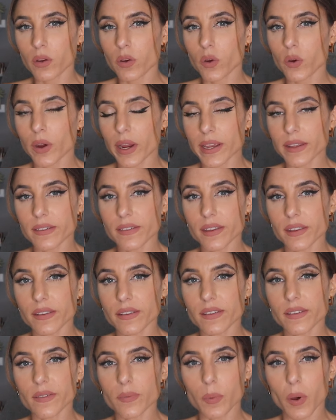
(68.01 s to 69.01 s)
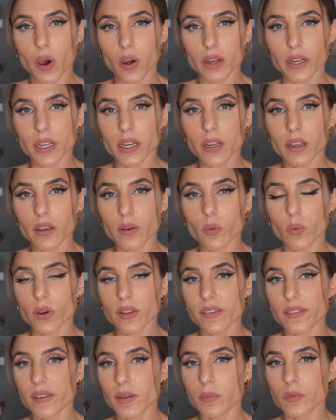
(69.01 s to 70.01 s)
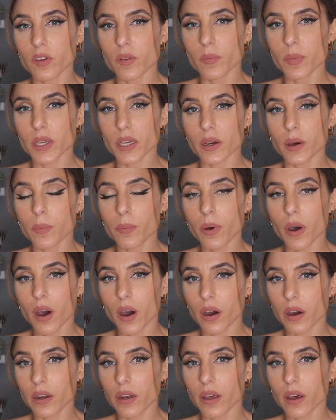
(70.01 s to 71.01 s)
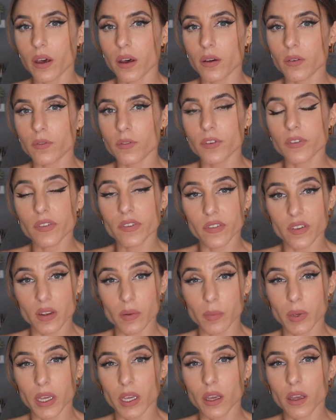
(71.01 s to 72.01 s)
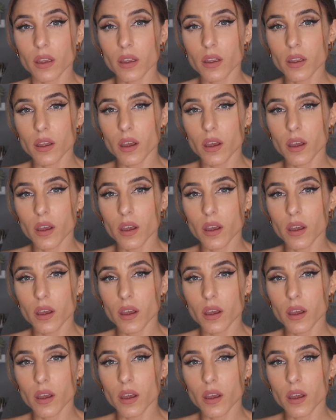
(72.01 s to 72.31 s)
Grayson spotted spotted what seemed to be a pot of steaming